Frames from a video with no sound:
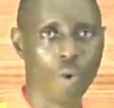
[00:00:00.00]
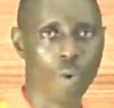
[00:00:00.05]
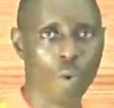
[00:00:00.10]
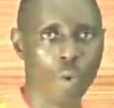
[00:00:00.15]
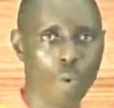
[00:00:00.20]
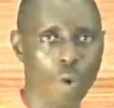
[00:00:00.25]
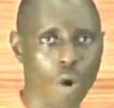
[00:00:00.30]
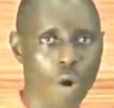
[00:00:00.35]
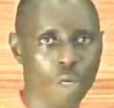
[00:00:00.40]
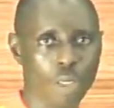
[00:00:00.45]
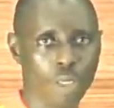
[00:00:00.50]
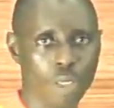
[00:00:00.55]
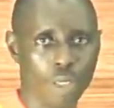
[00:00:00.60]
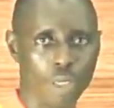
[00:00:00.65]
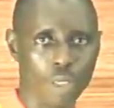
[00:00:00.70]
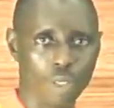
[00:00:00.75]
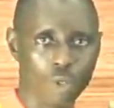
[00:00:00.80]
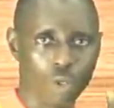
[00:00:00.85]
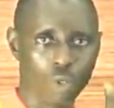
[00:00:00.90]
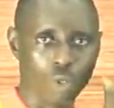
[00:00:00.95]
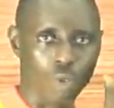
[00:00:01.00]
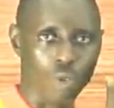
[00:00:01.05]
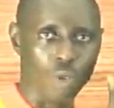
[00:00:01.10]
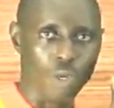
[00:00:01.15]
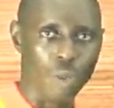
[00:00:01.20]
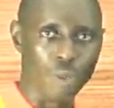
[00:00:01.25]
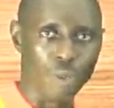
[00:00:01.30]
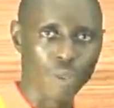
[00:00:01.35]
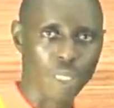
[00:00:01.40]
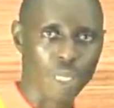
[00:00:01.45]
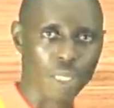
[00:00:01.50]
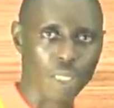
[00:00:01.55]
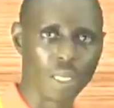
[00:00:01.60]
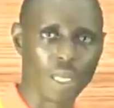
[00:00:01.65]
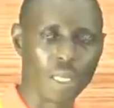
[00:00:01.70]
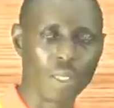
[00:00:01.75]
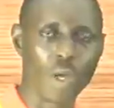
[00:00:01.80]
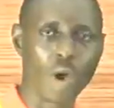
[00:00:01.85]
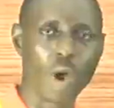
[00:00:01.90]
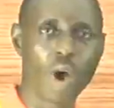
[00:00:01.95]
One is going to be
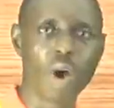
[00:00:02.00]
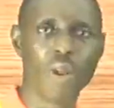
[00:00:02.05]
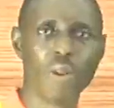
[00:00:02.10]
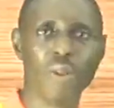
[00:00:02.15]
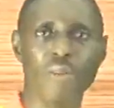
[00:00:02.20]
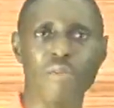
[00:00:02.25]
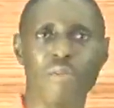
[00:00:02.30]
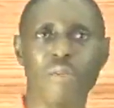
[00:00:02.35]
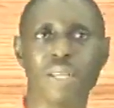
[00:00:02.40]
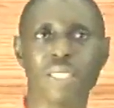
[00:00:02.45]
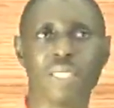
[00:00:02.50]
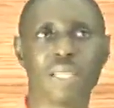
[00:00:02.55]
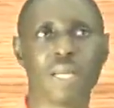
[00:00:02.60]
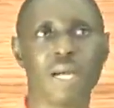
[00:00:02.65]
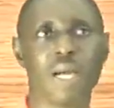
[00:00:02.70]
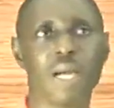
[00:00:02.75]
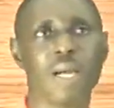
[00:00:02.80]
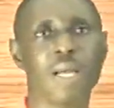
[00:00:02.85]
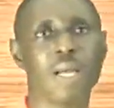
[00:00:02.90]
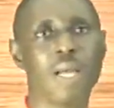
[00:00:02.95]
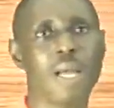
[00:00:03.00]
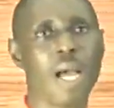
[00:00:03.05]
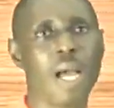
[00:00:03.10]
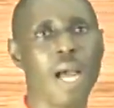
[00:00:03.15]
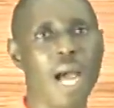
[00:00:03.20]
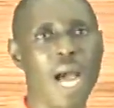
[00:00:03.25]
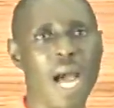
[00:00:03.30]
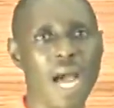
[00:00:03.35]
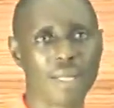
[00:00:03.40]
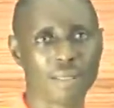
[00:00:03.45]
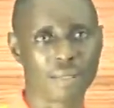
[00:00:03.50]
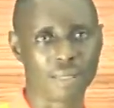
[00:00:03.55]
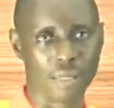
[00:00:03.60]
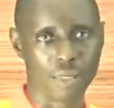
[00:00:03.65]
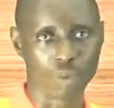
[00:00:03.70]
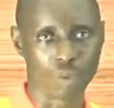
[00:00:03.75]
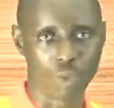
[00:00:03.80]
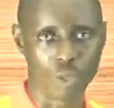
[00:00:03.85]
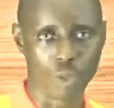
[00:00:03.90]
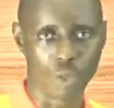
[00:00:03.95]
represented on the vertical
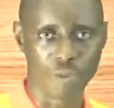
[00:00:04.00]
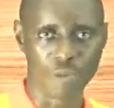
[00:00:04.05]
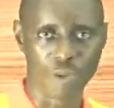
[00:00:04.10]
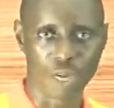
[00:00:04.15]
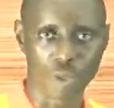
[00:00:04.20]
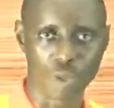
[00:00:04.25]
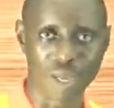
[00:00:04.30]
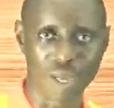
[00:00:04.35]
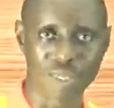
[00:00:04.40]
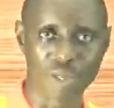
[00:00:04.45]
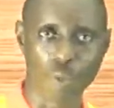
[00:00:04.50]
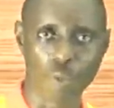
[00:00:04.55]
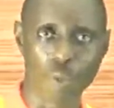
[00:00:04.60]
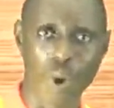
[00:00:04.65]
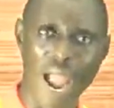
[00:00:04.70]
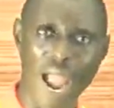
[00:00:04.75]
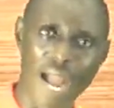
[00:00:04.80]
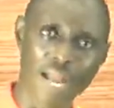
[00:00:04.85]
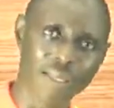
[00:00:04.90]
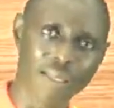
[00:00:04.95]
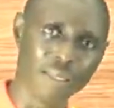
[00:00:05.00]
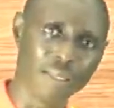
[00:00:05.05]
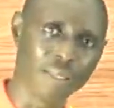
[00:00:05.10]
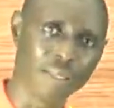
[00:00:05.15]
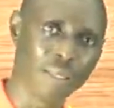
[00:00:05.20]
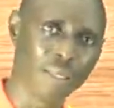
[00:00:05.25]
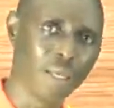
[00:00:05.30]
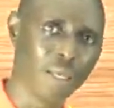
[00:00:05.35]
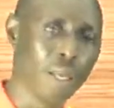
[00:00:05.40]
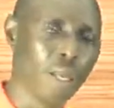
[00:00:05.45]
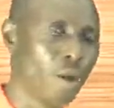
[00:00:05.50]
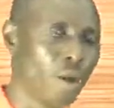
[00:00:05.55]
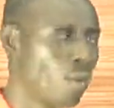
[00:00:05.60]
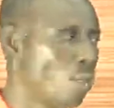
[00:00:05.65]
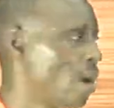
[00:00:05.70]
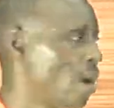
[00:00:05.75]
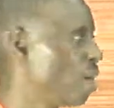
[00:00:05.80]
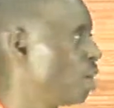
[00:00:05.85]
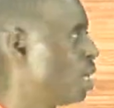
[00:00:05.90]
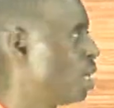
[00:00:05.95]
axis, which we refer to as the y-axis,
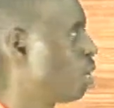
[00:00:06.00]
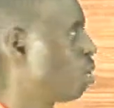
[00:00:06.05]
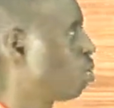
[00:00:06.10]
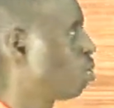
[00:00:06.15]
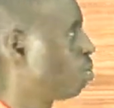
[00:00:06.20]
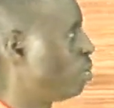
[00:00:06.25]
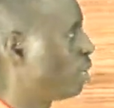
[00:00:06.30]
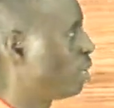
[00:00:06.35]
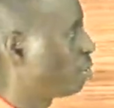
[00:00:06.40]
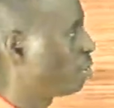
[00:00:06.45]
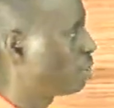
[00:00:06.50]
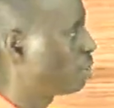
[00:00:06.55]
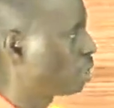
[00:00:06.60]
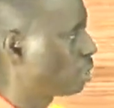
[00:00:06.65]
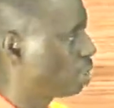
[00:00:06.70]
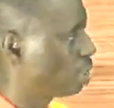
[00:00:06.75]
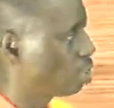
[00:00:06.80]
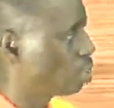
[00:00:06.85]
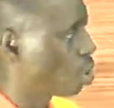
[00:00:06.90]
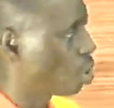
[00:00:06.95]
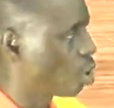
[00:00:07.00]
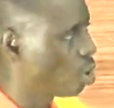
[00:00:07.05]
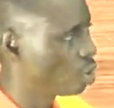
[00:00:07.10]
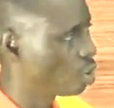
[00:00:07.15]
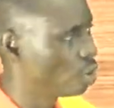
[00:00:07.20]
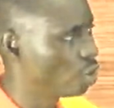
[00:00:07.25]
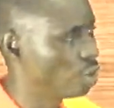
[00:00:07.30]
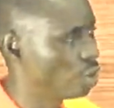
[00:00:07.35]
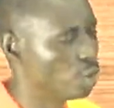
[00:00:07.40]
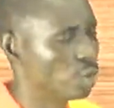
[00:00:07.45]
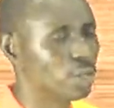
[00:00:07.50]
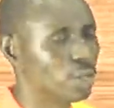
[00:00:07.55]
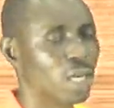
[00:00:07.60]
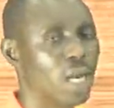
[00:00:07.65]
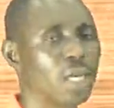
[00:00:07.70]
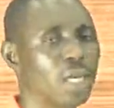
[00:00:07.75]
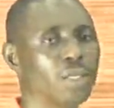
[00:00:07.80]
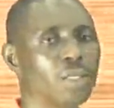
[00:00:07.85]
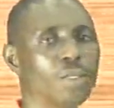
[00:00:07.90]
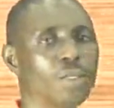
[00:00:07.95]
while the other one will be represented on the horizontal
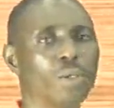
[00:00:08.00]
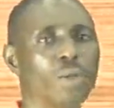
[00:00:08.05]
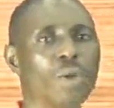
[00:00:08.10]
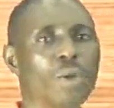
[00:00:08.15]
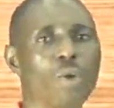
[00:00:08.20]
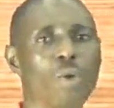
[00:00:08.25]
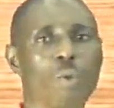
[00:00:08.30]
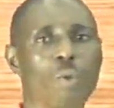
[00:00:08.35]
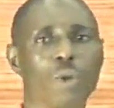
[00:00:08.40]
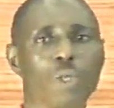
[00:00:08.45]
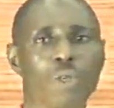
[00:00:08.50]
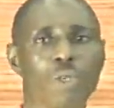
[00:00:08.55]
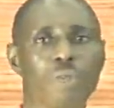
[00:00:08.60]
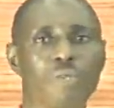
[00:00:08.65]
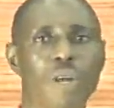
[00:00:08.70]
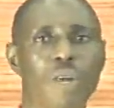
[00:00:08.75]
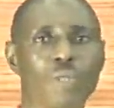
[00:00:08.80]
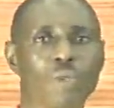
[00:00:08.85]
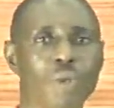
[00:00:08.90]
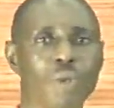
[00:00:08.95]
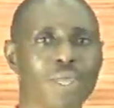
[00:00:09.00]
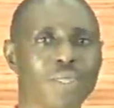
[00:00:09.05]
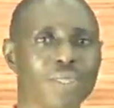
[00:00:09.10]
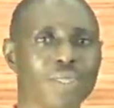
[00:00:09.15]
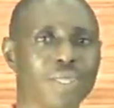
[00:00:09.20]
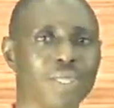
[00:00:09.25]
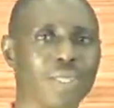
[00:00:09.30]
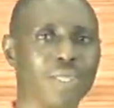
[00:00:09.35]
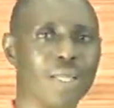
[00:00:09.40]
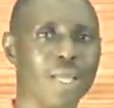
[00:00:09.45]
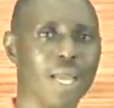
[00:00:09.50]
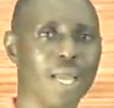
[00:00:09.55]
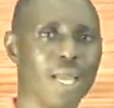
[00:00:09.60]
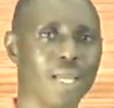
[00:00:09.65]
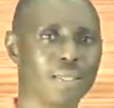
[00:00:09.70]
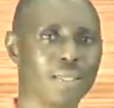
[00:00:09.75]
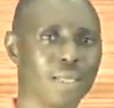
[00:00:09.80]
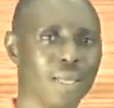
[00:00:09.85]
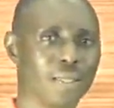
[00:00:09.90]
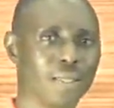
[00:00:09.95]
axis, which we refer to as the
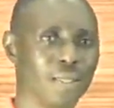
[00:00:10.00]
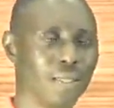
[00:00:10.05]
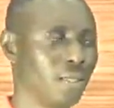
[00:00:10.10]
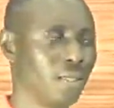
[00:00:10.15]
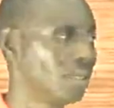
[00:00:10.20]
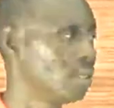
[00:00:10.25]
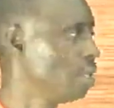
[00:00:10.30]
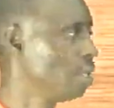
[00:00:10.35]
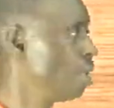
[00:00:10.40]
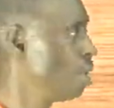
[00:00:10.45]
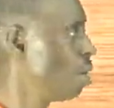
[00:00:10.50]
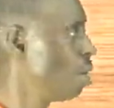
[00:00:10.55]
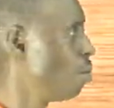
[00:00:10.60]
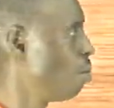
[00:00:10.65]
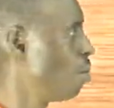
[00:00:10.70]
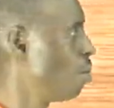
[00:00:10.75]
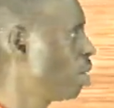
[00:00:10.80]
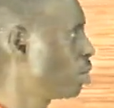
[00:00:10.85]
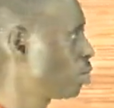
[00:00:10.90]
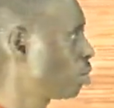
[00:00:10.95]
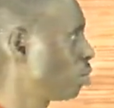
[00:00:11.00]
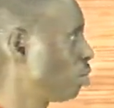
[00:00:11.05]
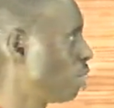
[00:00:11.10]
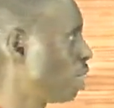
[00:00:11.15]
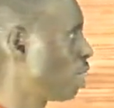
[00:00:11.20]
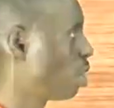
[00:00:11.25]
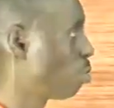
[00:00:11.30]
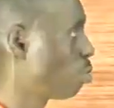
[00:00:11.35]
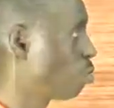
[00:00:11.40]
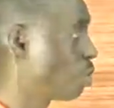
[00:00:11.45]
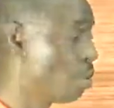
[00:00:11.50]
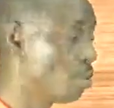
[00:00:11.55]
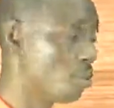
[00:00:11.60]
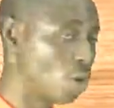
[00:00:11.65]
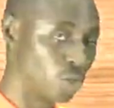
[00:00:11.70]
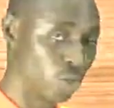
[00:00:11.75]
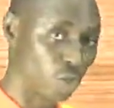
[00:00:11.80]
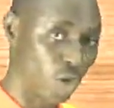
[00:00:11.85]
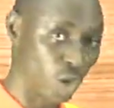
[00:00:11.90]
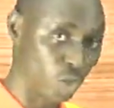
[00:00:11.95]
x-axis. More so now, we
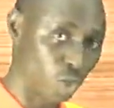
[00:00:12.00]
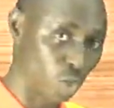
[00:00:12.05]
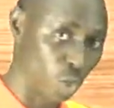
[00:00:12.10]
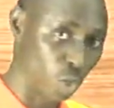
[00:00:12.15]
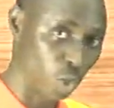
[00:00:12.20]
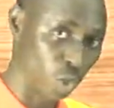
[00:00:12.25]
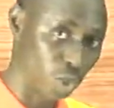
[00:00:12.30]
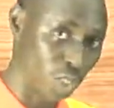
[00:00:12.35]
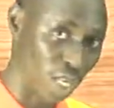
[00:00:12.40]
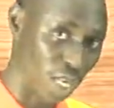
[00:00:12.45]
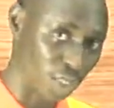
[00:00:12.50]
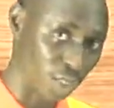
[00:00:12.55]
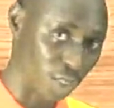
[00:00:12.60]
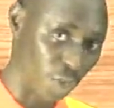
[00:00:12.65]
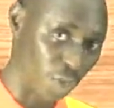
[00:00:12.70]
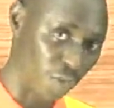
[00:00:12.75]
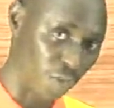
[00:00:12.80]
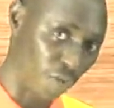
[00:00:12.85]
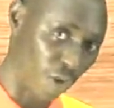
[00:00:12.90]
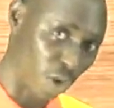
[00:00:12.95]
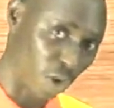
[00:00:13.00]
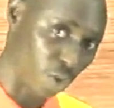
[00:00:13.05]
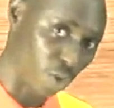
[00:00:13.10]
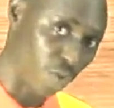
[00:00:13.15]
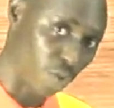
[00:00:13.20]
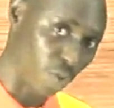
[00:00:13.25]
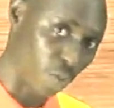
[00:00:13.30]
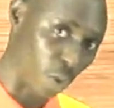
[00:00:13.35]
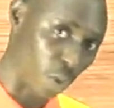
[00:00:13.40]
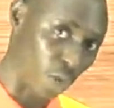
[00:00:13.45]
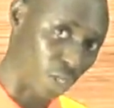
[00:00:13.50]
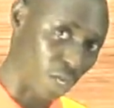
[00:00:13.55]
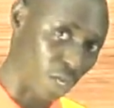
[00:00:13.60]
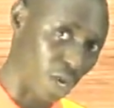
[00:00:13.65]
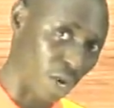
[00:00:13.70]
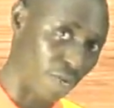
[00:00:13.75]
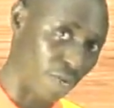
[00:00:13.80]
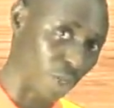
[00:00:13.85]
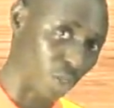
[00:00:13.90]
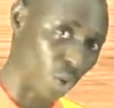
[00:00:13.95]
must also note that before you even plot the
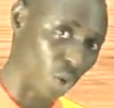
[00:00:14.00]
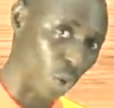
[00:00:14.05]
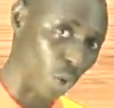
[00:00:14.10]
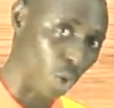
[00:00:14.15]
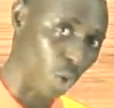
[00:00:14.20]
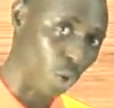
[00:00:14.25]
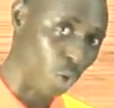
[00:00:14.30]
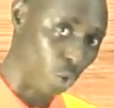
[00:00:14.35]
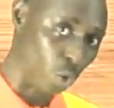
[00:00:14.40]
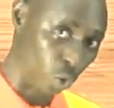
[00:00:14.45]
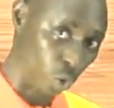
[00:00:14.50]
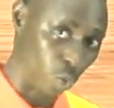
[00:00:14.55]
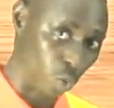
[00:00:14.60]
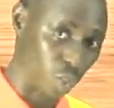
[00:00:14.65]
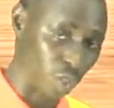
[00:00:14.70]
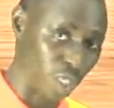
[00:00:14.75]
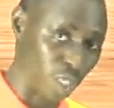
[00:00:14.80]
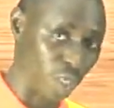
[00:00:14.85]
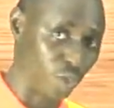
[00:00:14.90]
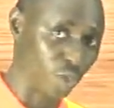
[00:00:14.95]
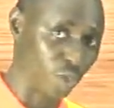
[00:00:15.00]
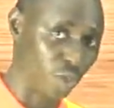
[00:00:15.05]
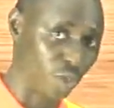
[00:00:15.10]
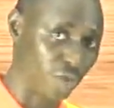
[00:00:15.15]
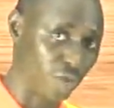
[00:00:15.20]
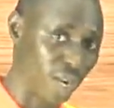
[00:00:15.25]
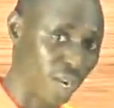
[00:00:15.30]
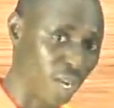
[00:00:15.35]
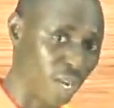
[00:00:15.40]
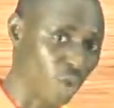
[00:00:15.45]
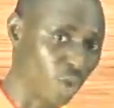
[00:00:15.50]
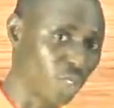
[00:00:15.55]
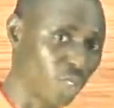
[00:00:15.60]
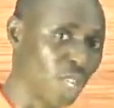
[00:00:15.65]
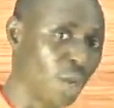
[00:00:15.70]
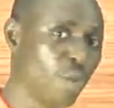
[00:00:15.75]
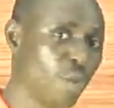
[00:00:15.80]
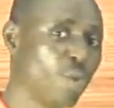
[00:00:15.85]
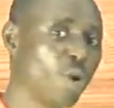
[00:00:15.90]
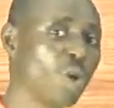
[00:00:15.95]
graph at all, you must take note of the fact that your
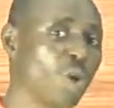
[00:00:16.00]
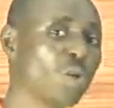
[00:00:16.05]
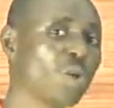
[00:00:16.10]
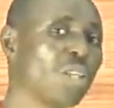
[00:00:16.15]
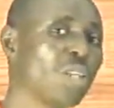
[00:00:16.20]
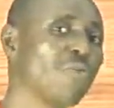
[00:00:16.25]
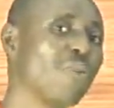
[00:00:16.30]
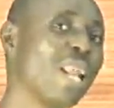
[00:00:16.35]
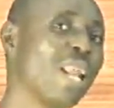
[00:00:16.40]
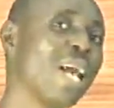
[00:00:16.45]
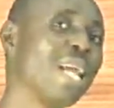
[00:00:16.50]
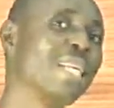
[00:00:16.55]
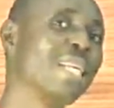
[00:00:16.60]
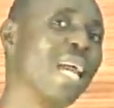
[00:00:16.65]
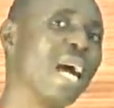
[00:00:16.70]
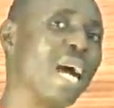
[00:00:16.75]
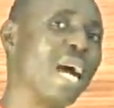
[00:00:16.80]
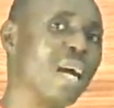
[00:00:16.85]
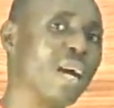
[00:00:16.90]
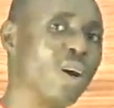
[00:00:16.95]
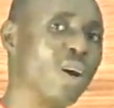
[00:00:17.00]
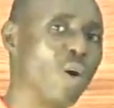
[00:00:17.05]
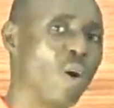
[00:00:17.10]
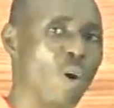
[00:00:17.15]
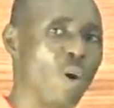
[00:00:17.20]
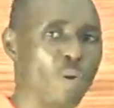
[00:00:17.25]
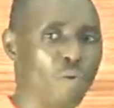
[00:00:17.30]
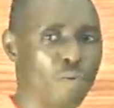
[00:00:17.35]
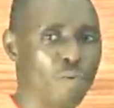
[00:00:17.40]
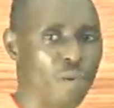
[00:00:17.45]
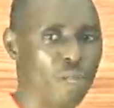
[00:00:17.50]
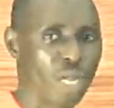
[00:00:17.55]
table will also give you an idea of the